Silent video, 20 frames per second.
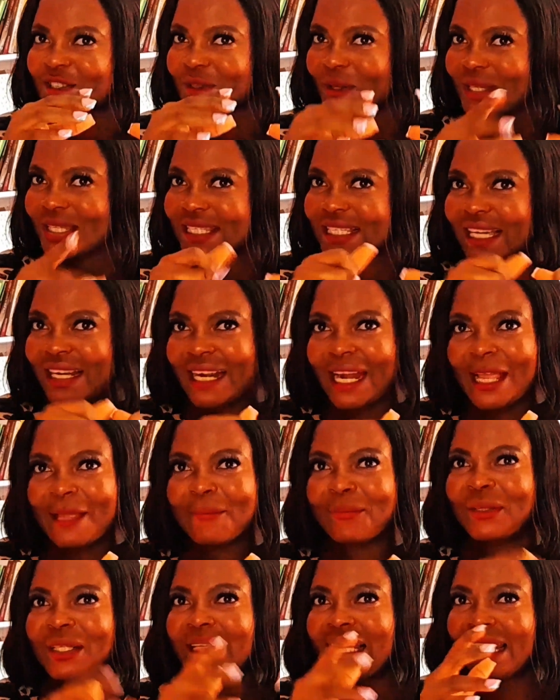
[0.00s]

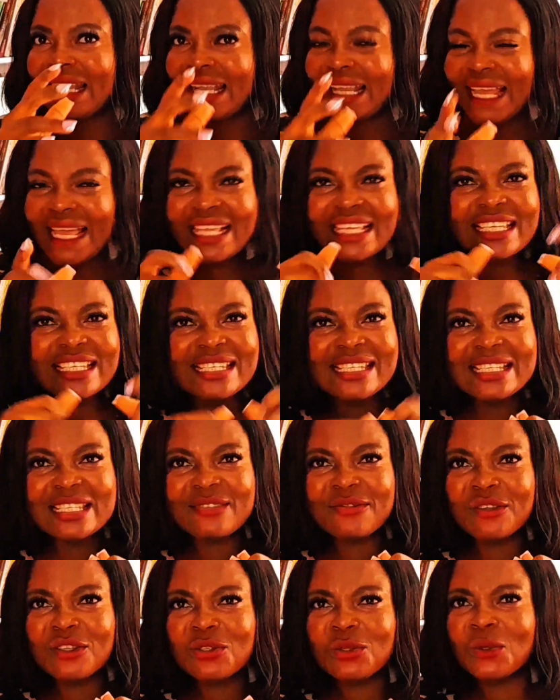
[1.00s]
Subscribe, like
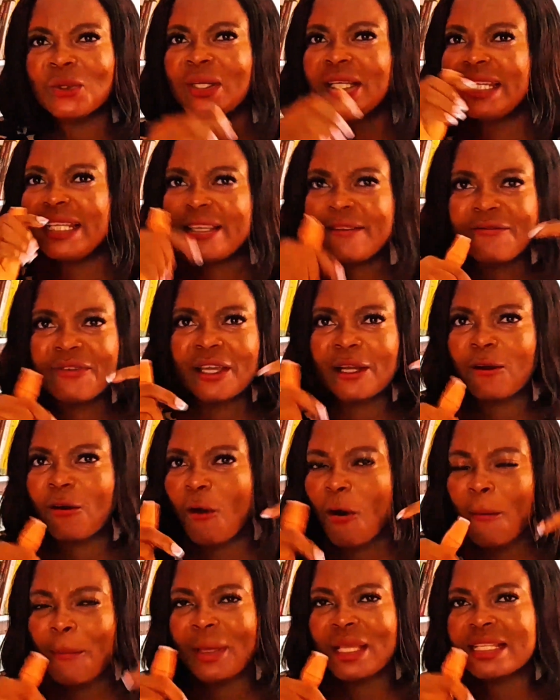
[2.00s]
this video, leave a
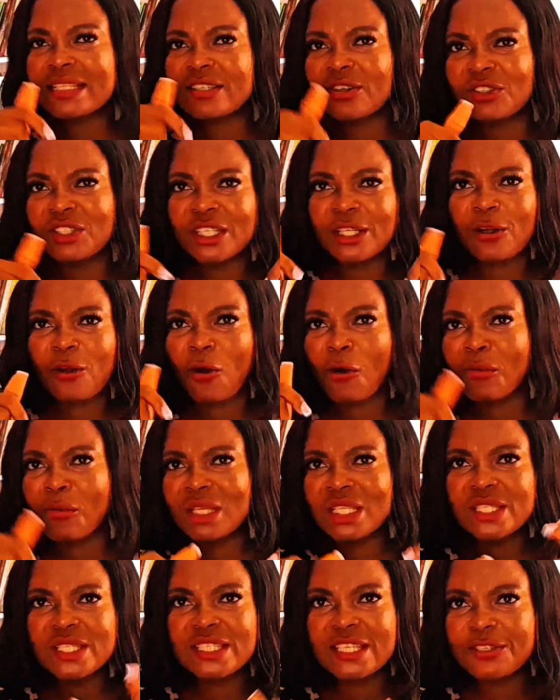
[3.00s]
comment on the
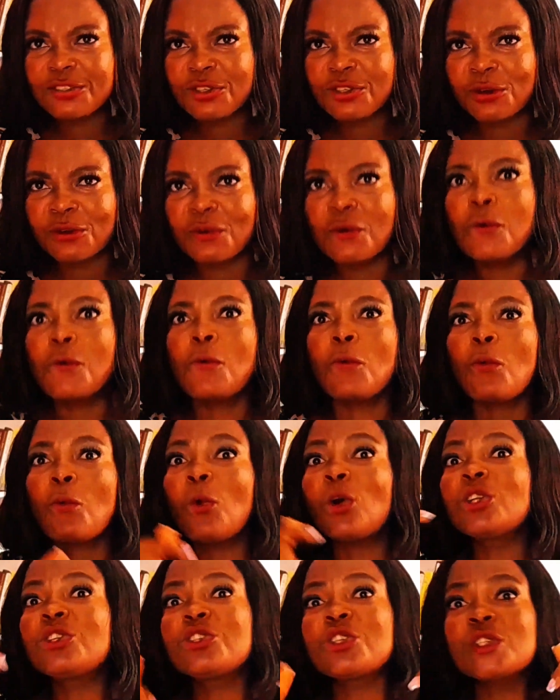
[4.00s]
comment section.
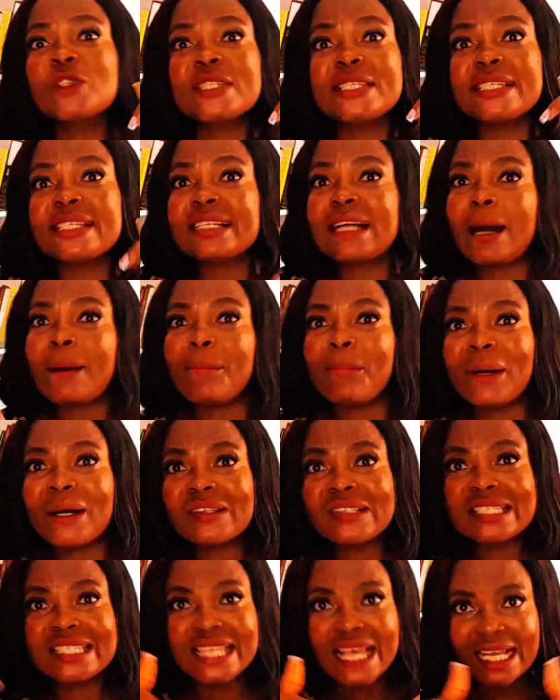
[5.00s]
What do you think
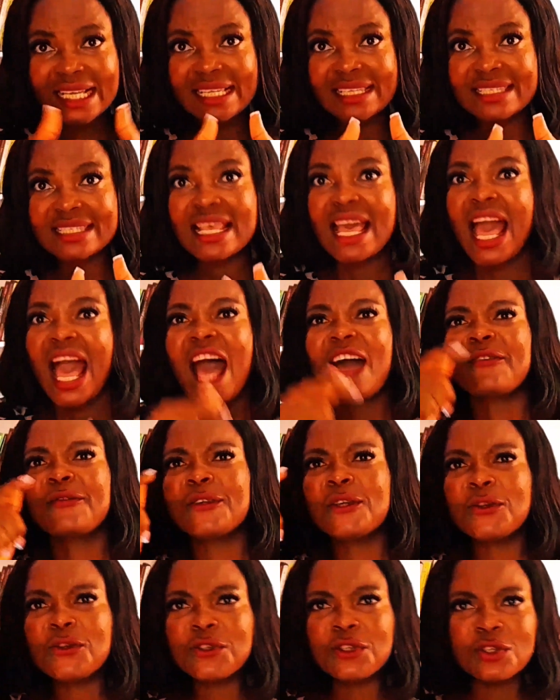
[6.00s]
about tags?
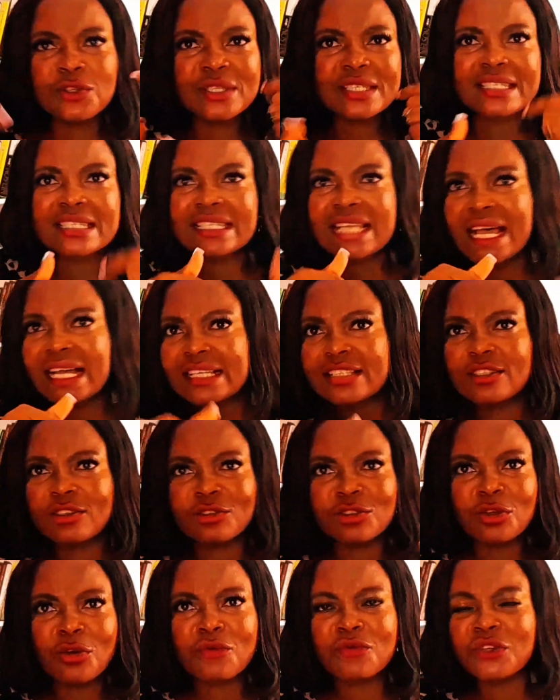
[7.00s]
Have you used
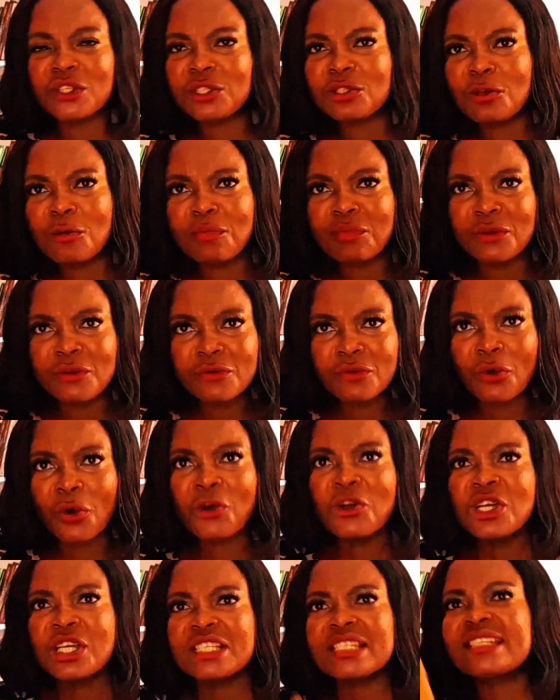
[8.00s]
tags on your video
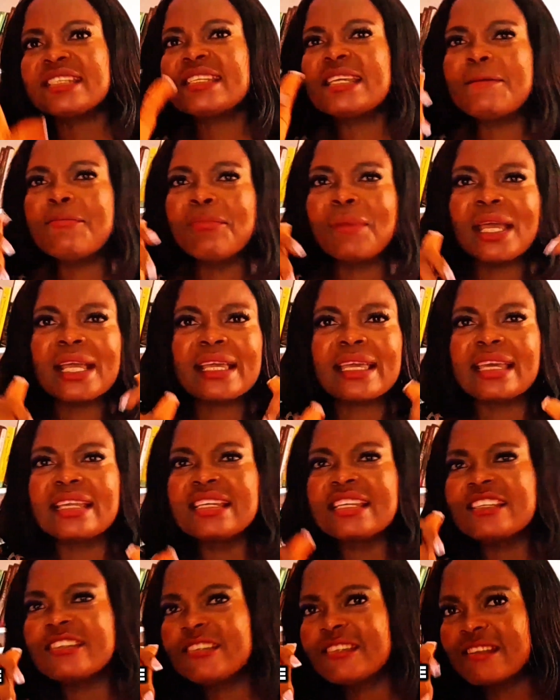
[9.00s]
before? Did it make
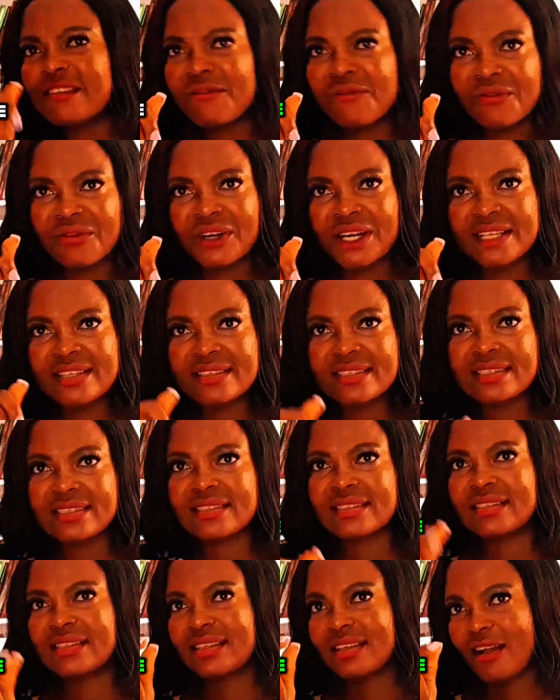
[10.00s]
any
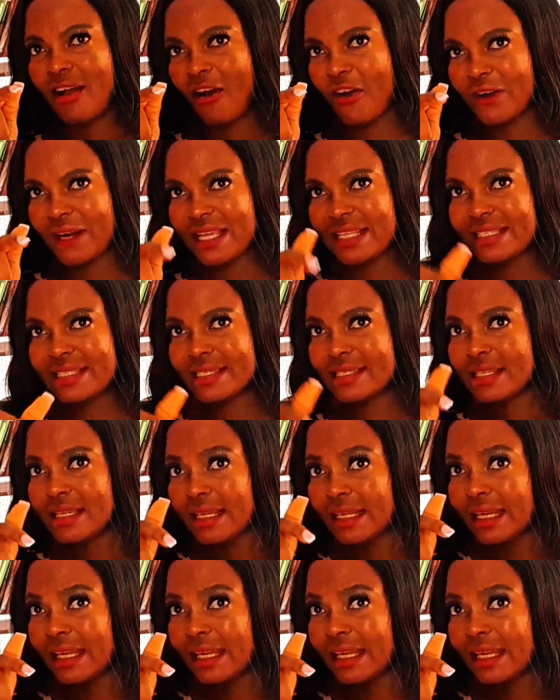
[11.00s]
difference? All right?